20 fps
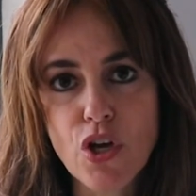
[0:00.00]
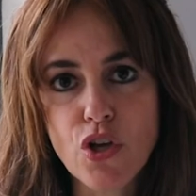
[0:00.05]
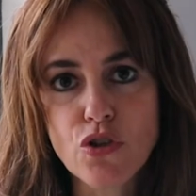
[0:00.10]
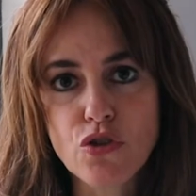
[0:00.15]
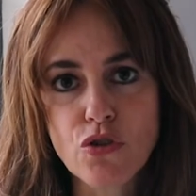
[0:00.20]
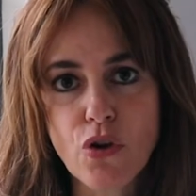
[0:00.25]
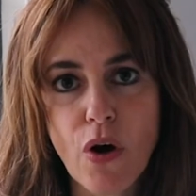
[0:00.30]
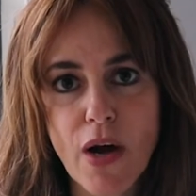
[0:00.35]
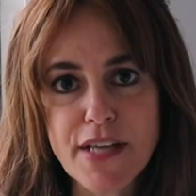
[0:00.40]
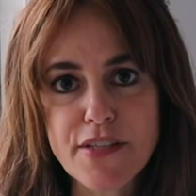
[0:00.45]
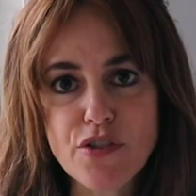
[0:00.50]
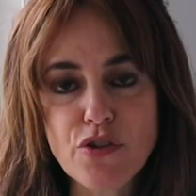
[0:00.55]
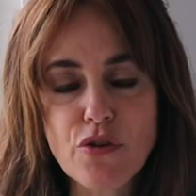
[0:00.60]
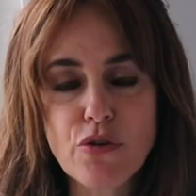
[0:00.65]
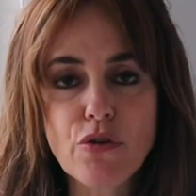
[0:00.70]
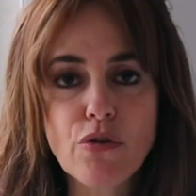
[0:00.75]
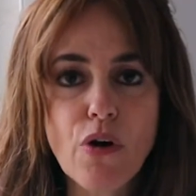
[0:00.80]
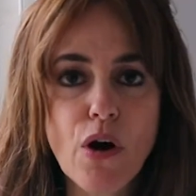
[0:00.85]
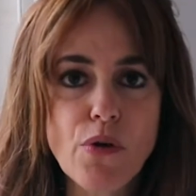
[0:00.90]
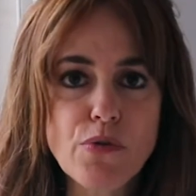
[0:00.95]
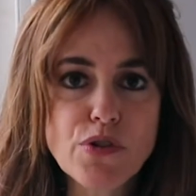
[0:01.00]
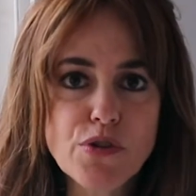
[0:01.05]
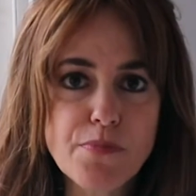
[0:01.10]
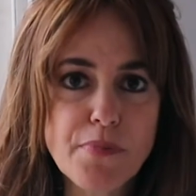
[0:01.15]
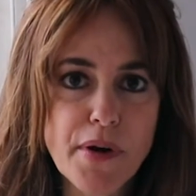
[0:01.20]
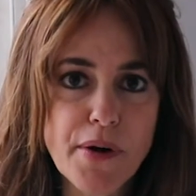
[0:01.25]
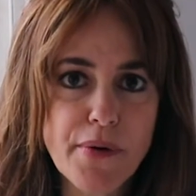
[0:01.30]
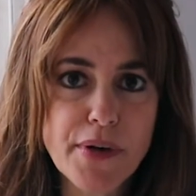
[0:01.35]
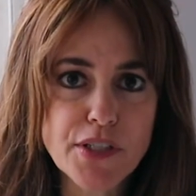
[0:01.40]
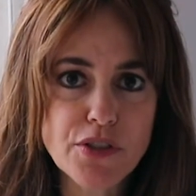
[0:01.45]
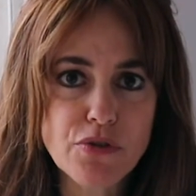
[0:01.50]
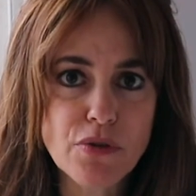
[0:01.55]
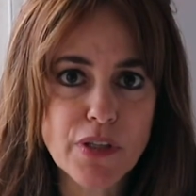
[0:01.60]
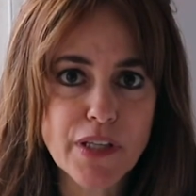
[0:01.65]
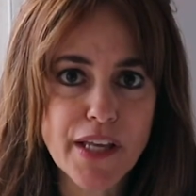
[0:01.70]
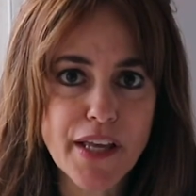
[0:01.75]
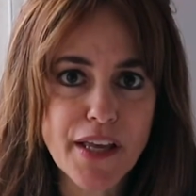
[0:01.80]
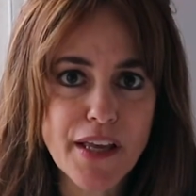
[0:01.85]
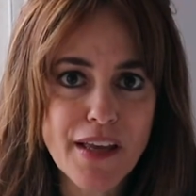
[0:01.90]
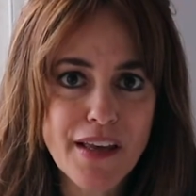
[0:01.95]
So as you grow
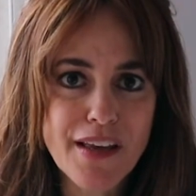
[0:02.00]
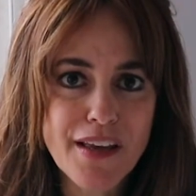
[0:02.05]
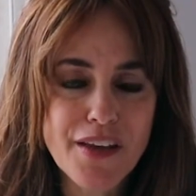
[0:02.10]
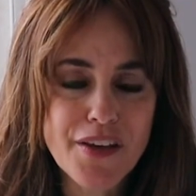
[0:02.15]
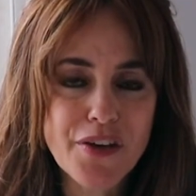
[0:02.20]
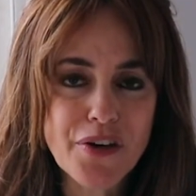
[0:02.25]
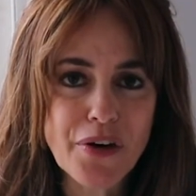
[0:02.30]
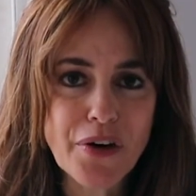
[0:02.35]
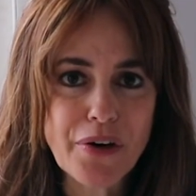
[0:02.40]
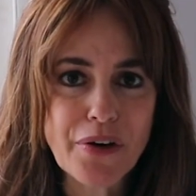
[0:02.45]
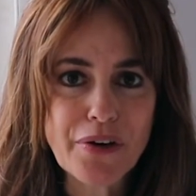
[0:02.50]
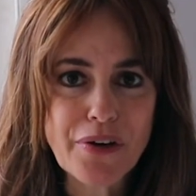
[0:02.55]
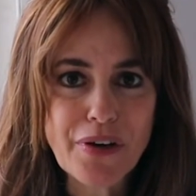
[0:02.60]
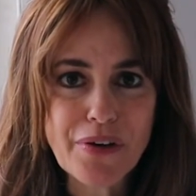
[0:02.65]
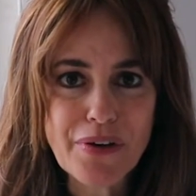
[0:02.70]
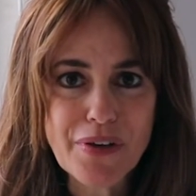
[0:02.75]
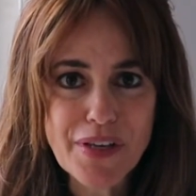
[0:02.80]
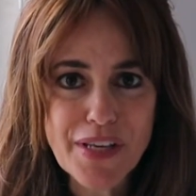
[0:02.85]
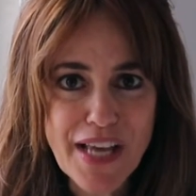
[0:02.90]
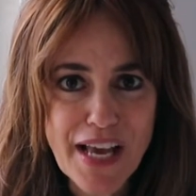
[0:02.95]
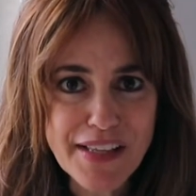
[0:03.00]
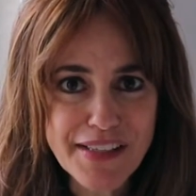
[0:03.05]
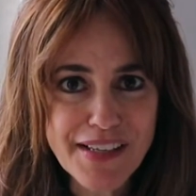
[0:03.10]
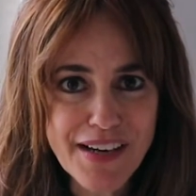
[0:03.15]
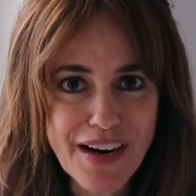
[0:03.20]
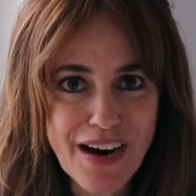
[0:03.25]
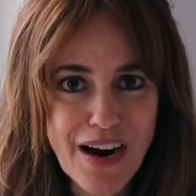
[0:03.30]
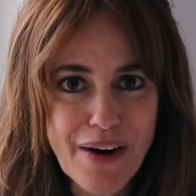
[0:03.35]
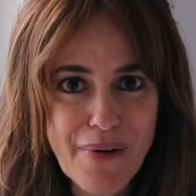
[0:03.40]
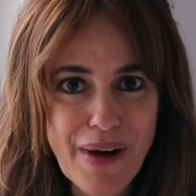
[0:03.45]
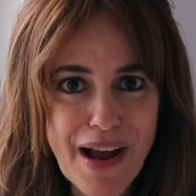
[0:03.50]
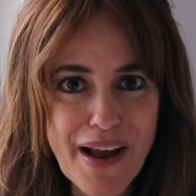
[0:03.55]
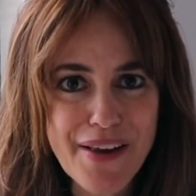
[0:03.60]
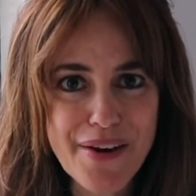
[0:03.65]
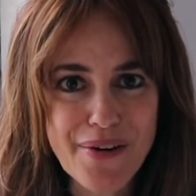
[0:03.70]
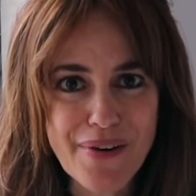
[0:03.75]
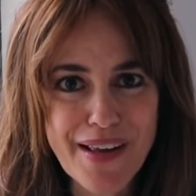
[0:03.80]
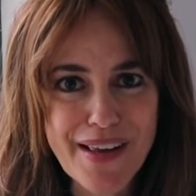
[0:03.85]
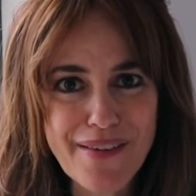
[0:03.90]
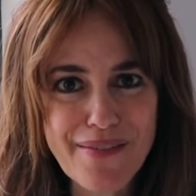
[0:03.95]
spiritually, your Yetzer Hara,
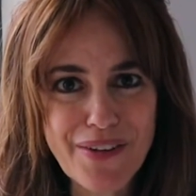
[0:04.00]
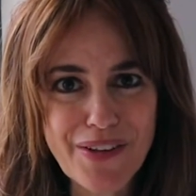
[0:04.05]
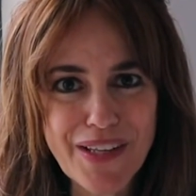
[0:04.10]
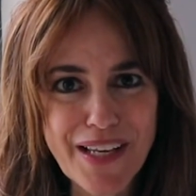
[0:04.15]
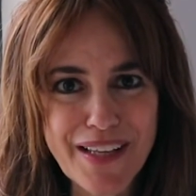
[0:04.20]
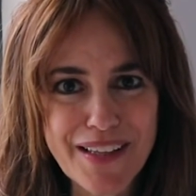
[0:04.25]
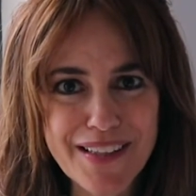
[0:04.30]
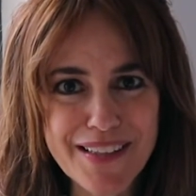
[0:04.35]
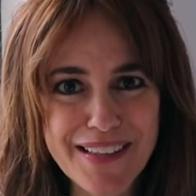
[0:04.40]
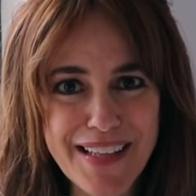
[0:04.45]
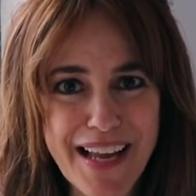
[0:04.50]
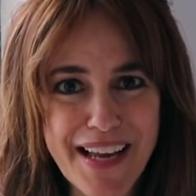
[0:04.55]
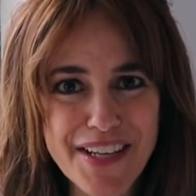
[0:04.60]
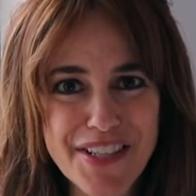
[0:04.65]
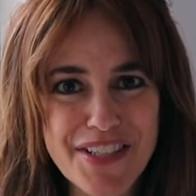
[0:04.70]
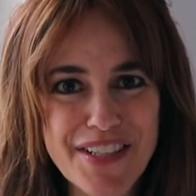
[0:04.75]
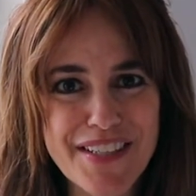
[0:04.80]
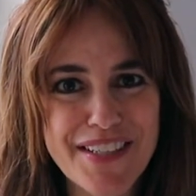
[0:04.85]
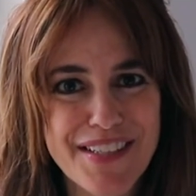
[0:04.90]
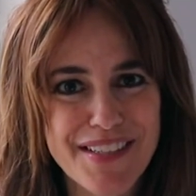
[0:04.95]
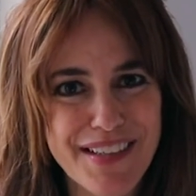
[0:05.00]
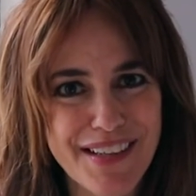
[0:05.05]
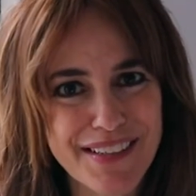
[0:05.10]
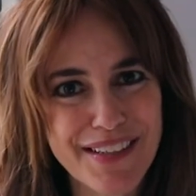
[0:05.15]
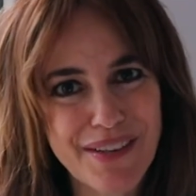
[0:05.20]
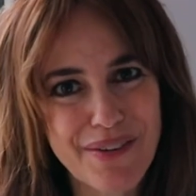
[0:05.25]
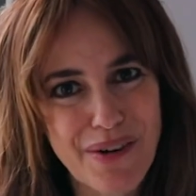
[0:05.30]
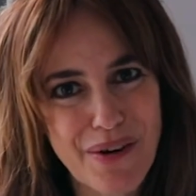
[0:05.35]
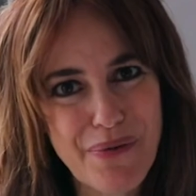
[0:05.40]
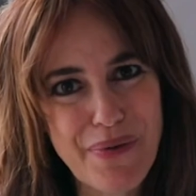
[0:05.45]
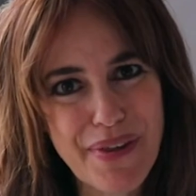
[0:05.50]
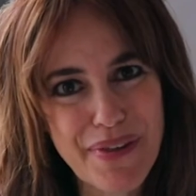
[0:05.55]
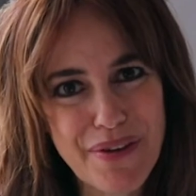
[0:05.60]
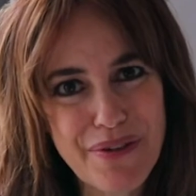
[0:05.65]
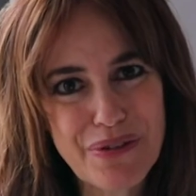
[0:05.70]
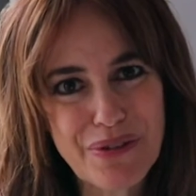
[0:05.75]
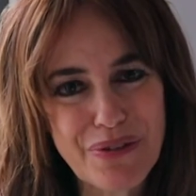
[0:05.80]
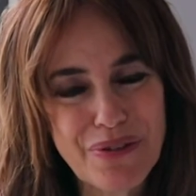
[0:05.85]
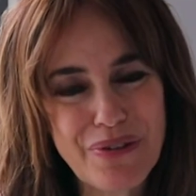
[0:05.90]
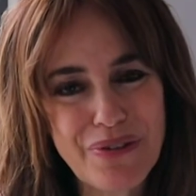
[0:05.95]
your evil inclination, is gonna grow with
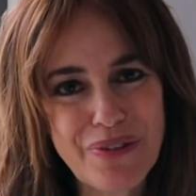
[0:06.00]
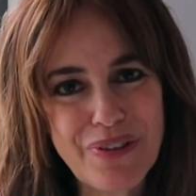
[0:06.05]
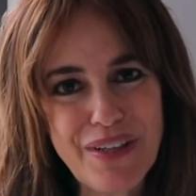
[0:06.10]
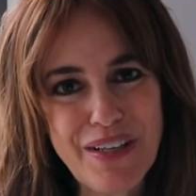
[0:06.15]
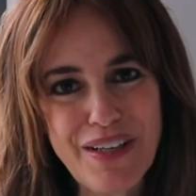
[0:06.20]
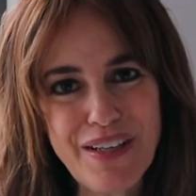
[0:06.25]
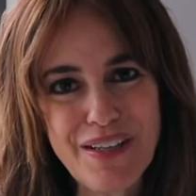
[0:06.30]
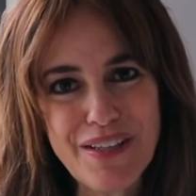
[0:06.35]
you too.